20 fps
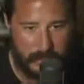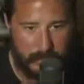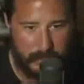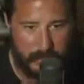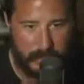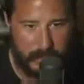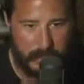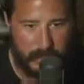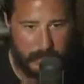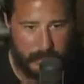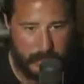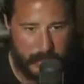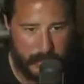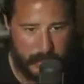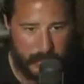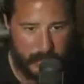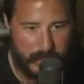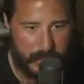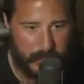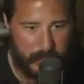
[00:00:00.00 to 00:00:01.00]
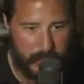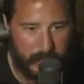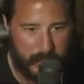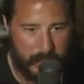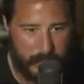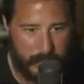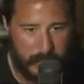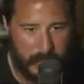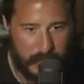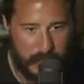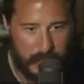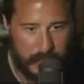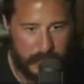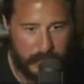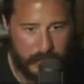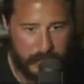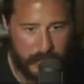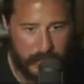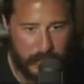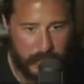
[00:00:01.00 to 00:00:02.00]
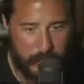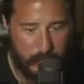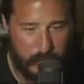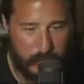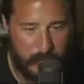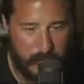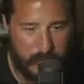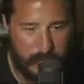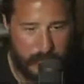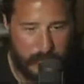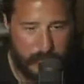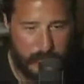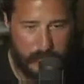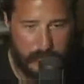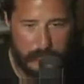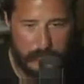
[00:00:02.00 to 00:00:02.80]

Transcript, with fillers: But anyway, I don't think you should be hating Deshaun Watson just